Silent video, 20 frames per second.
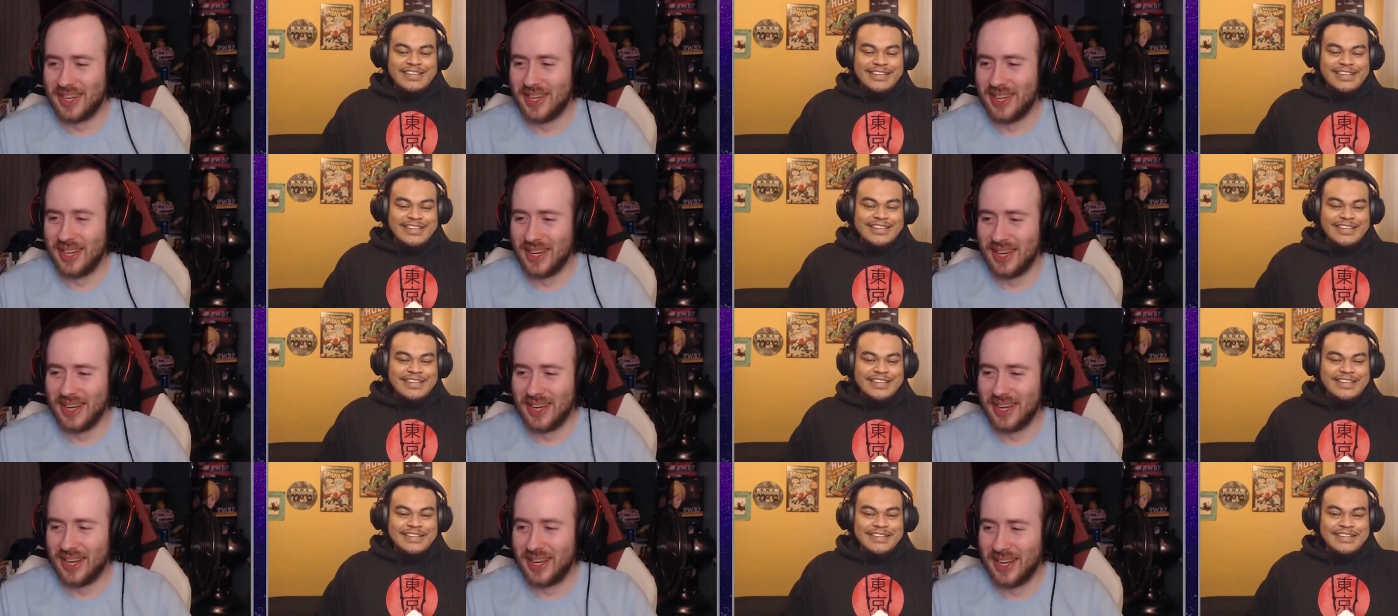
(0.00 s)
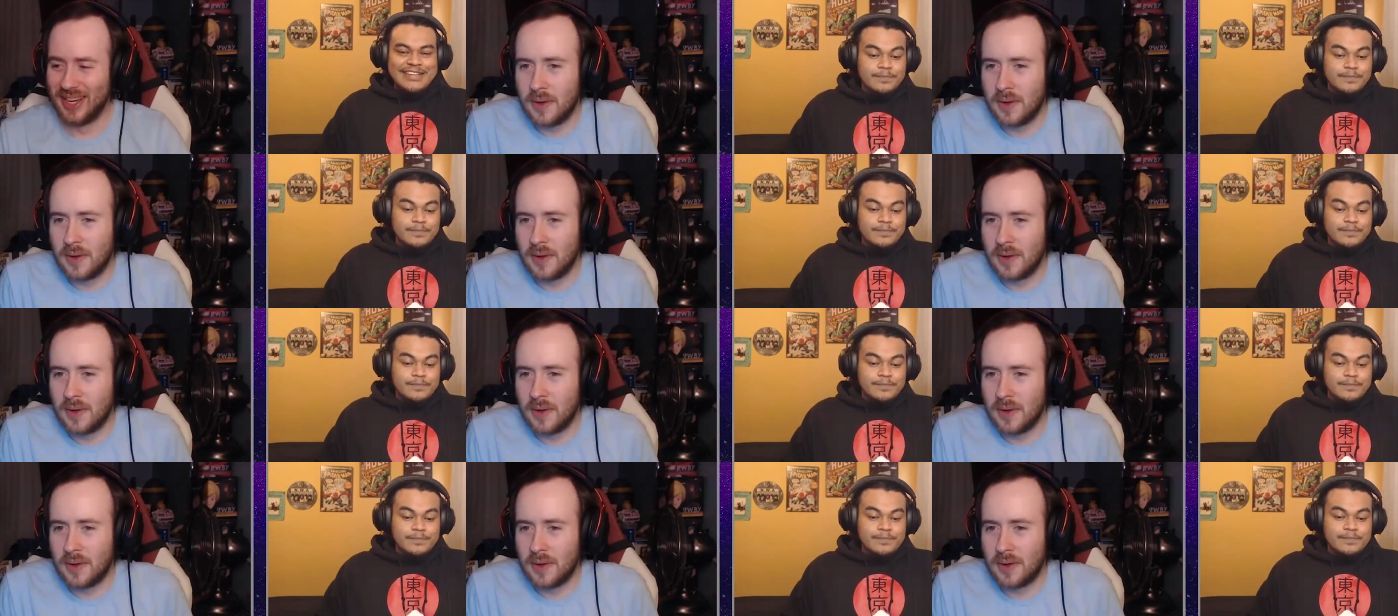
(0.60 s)

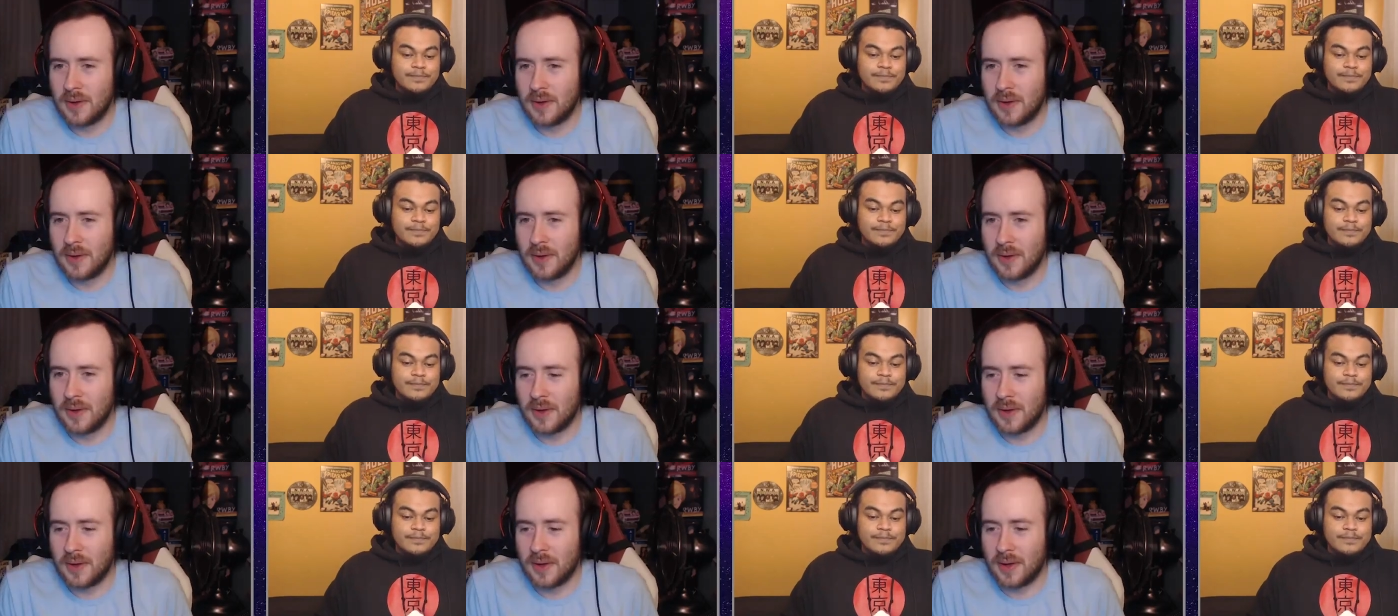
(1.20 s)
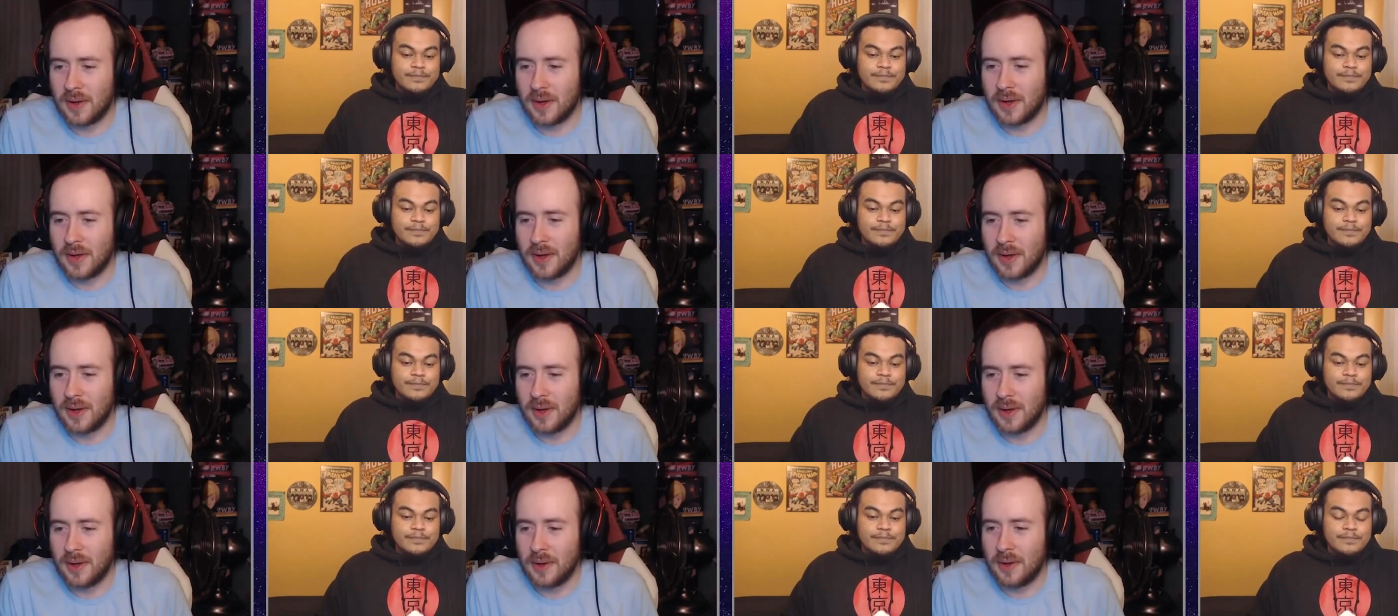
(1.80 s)

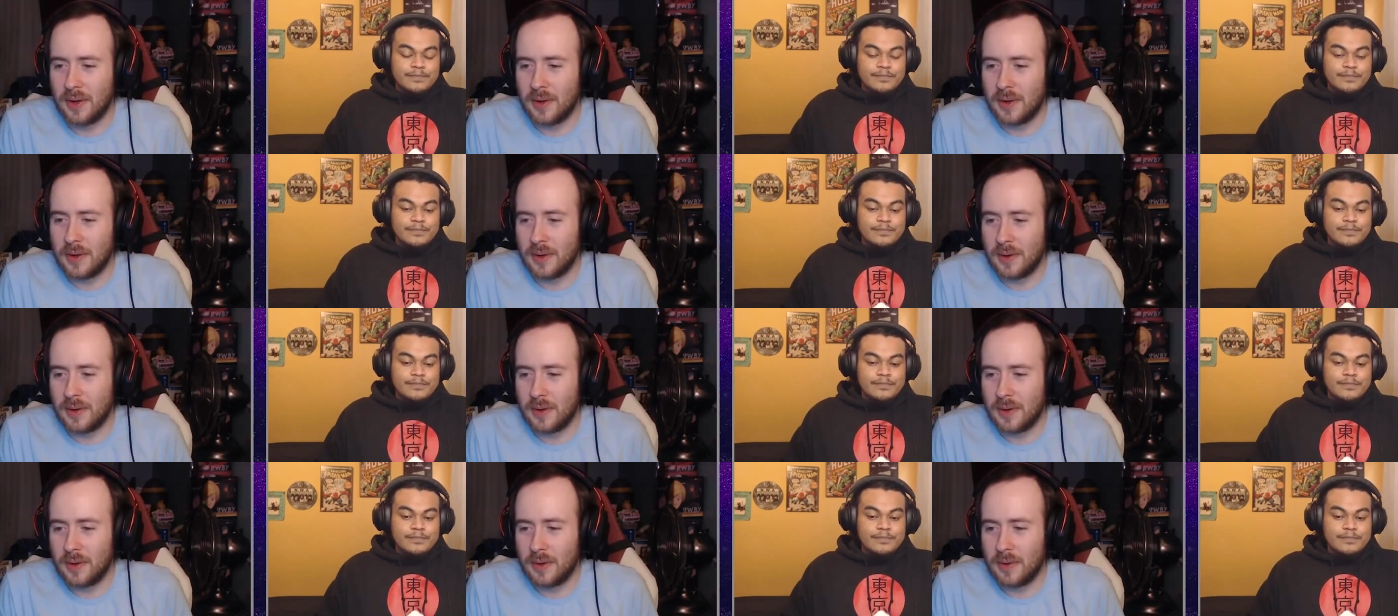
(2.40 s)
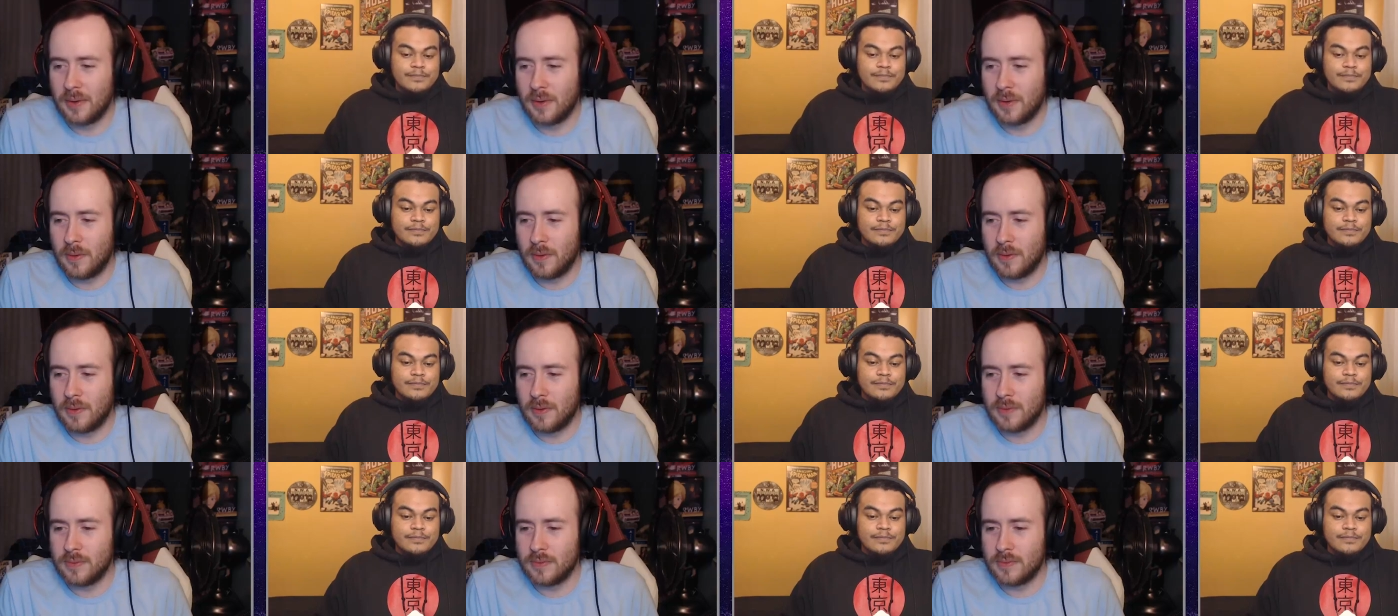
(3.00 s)

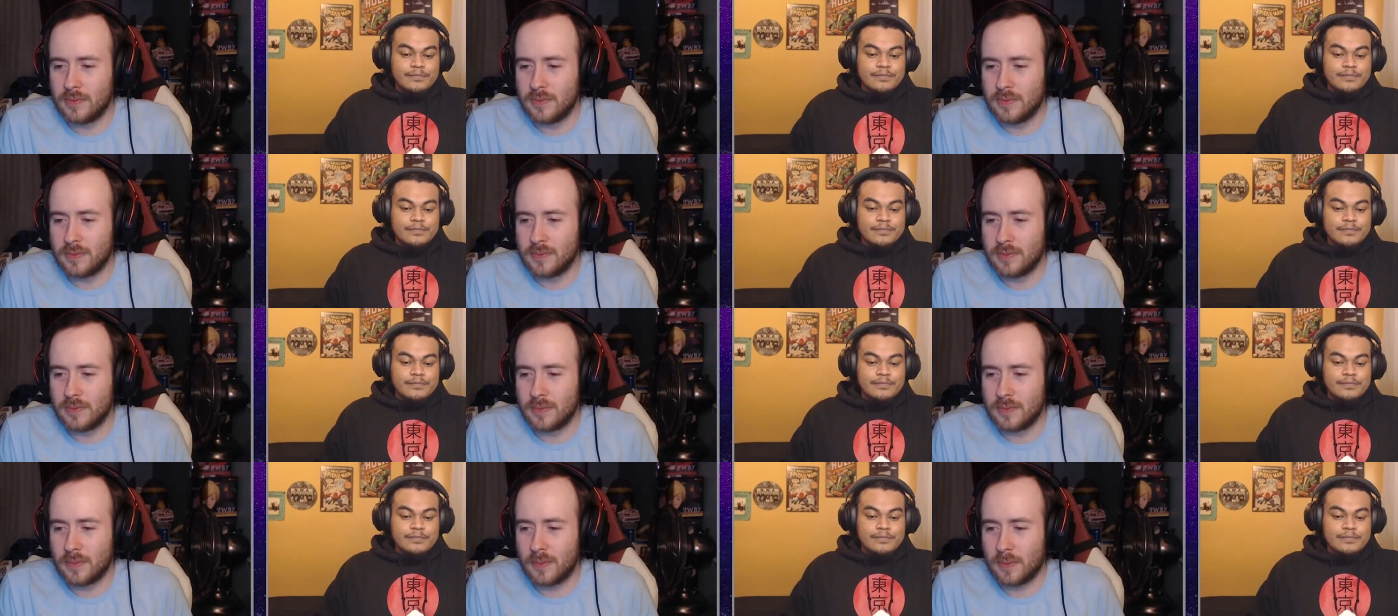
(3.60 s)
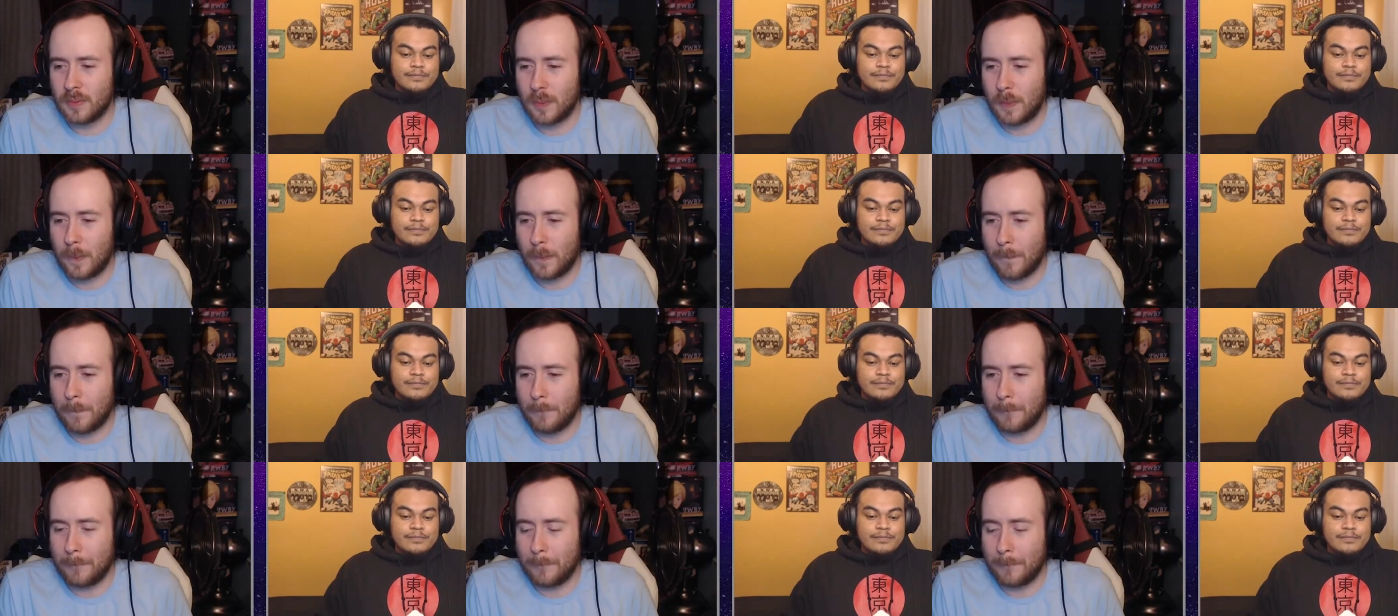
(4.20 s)
[no speech]